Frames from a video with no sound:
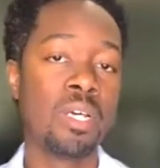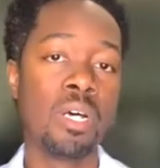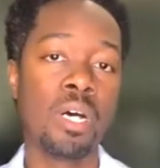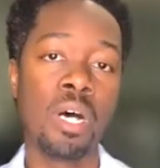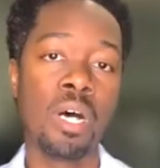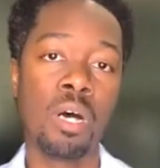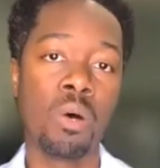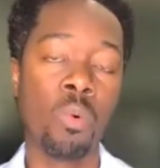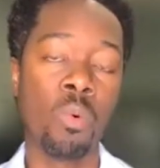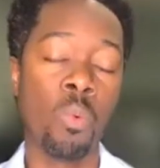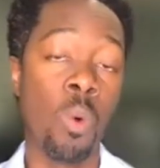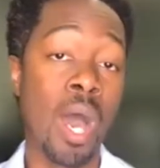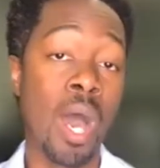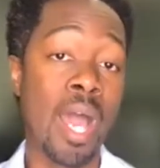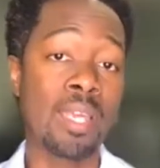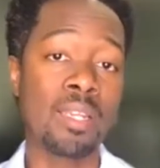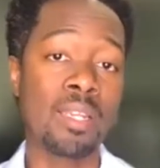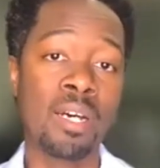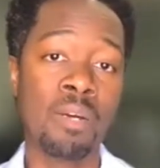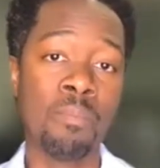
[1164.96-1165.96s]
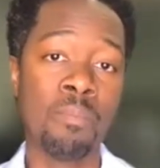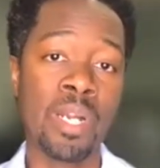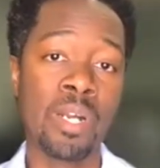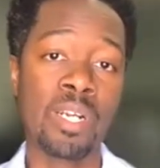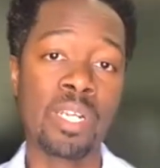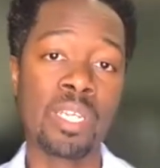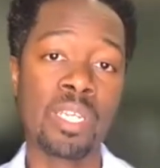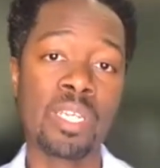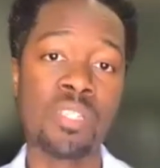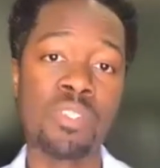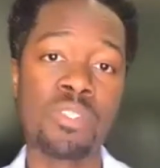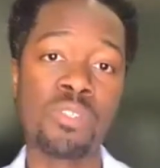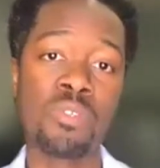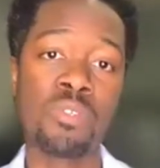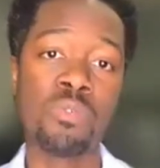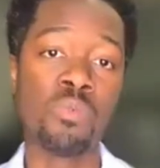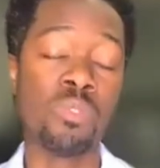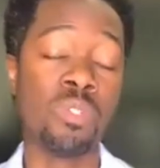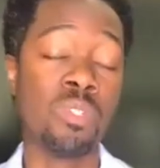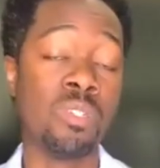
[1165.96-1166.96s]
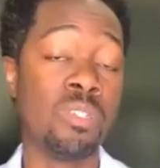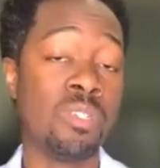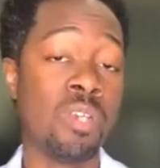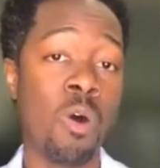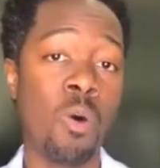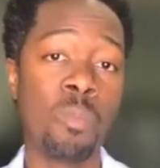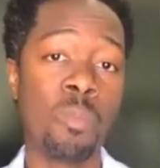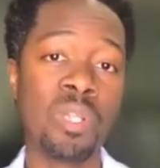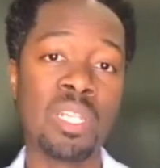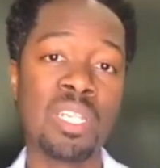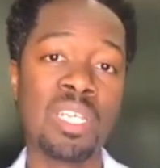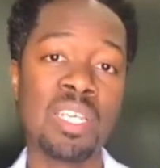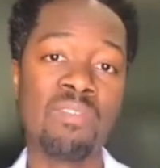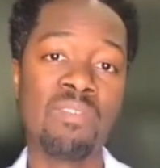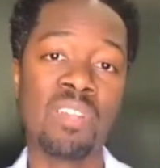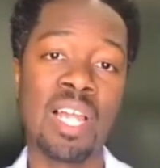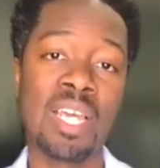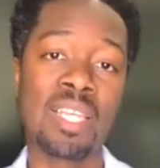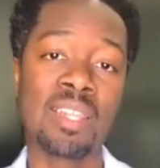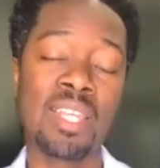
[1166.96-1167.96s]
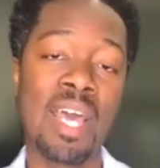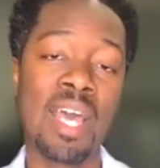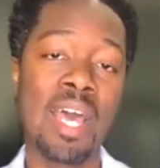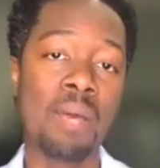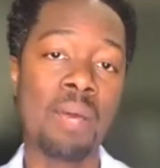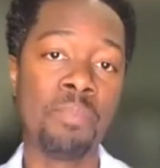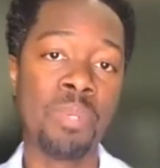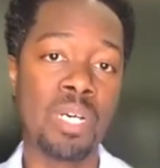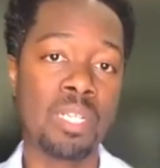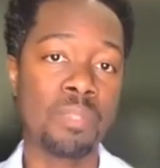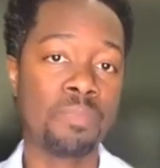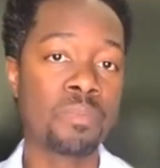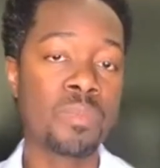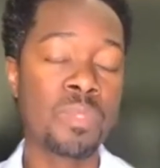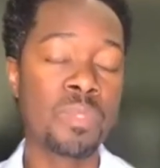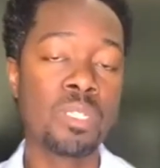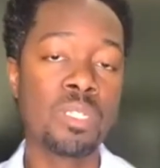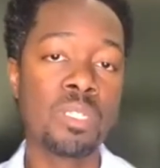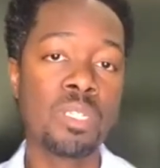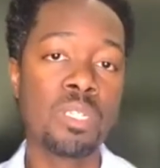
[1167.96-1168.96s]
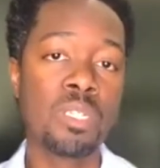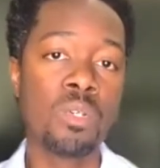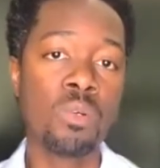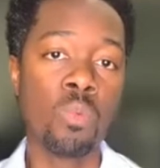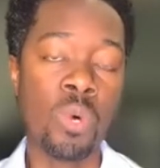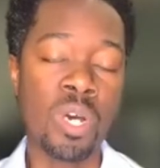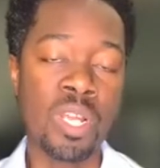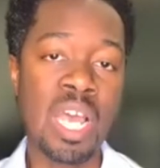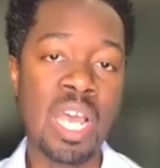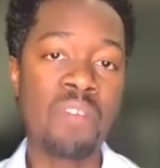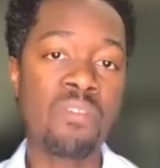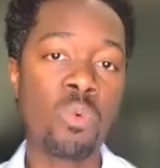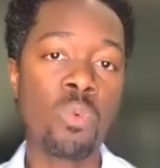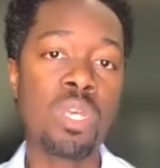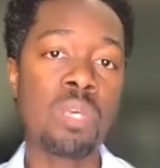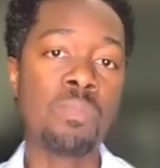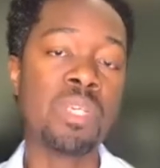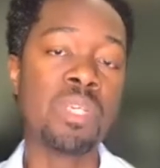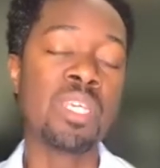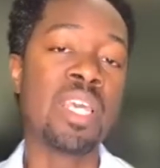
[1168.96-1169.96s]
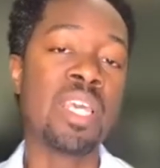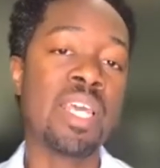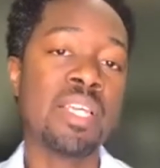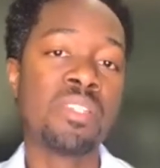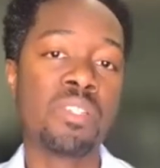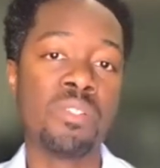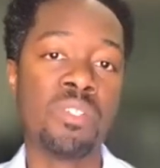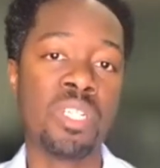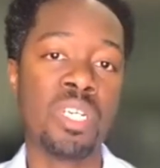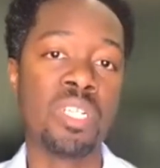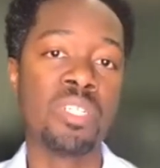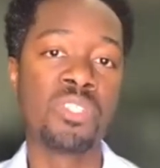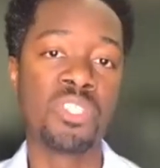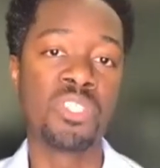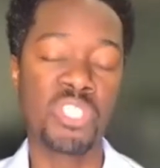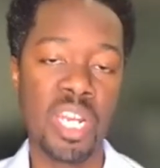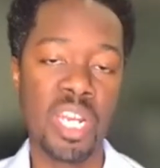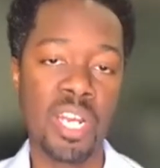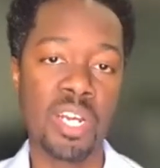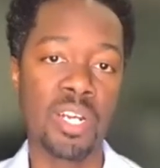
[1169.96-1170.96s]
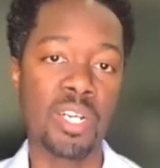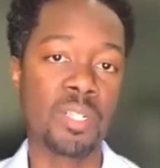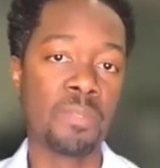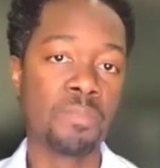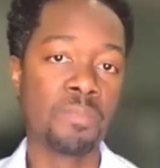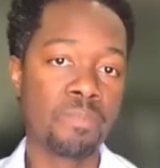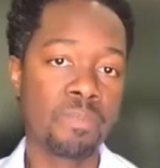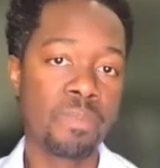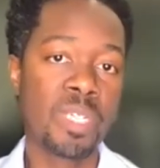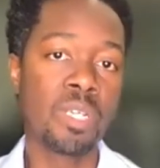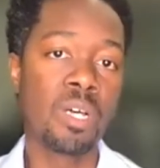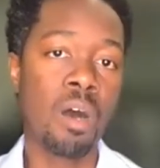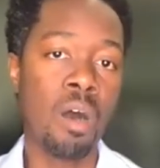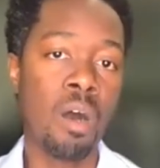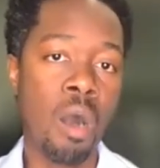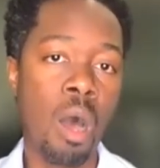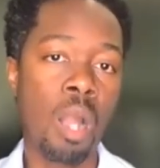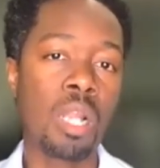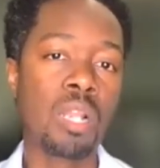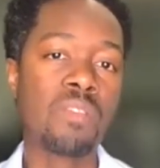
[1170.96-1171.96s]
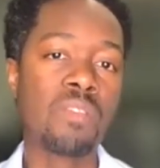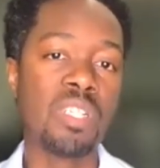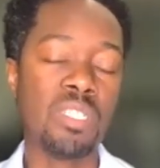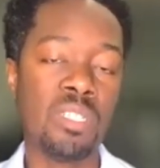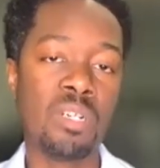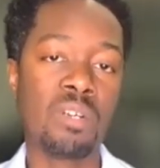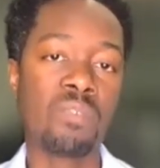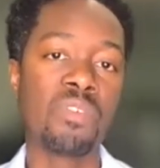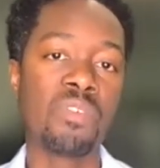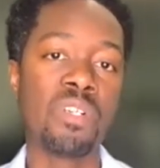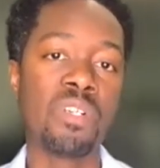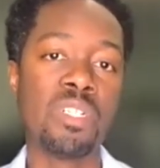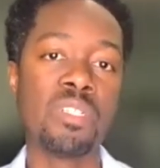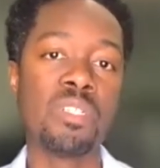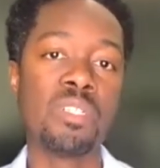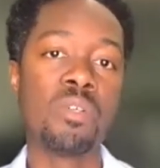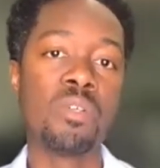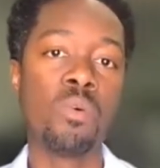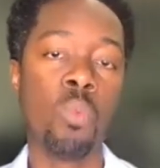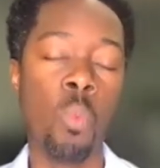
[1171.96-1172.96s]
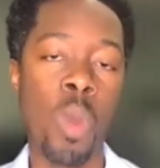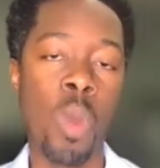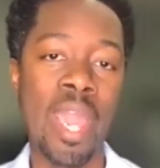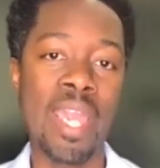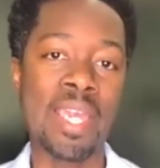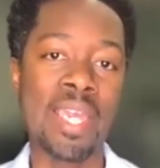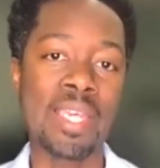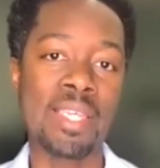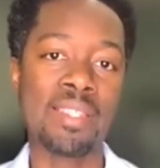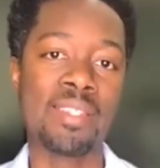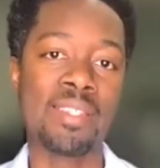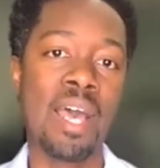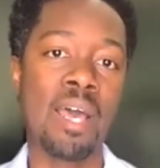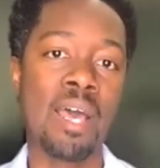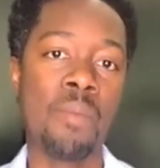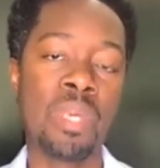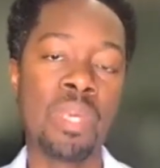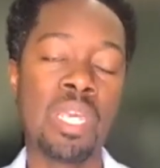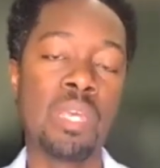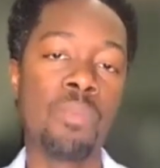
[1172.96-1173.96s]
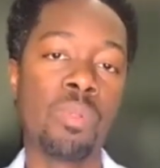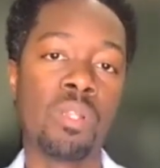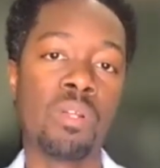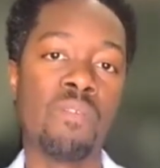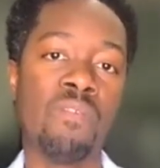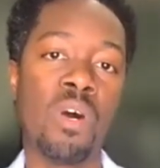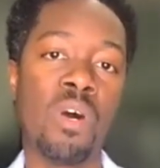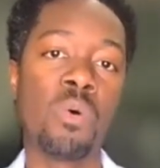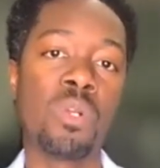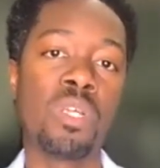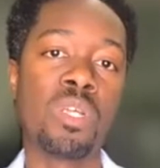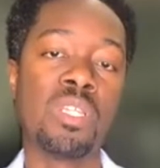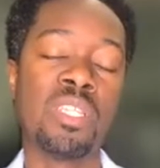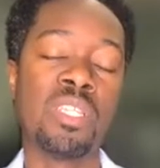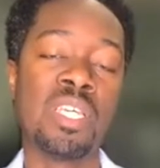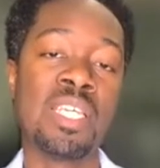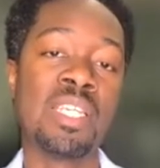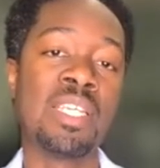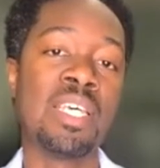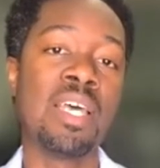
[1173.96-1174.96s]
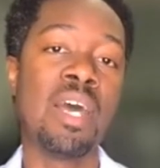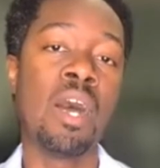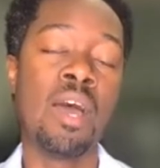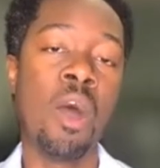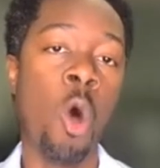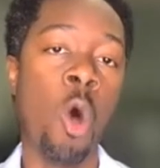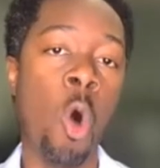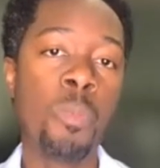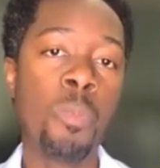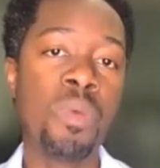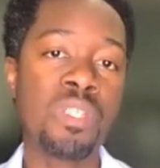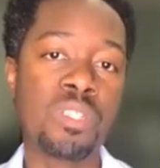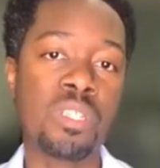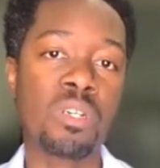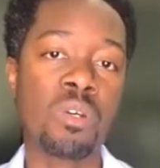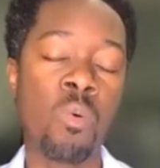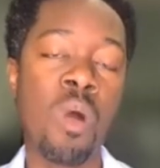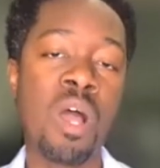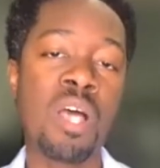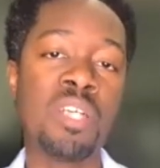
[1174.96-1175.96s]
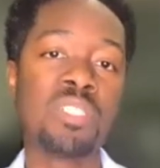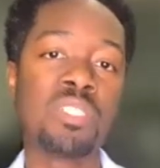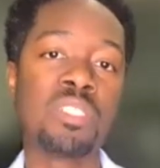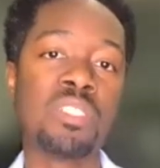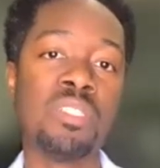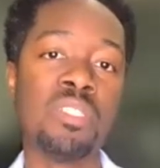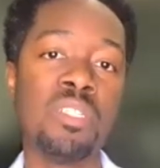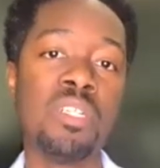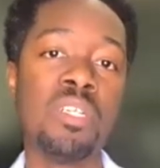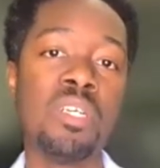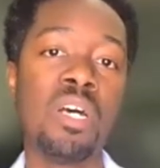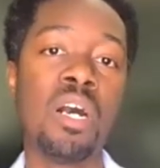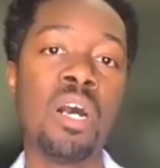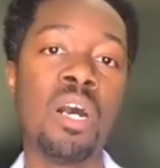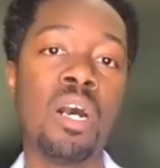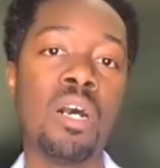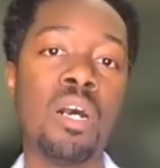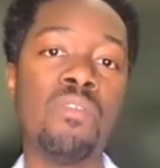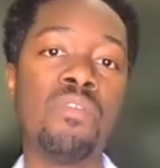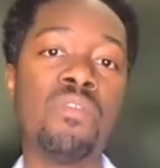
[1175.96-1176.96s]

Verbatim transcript: uh, white Americans who don't believe like that. But whenever we begin to just share all of the different ways that people are voting, then it opens the question of,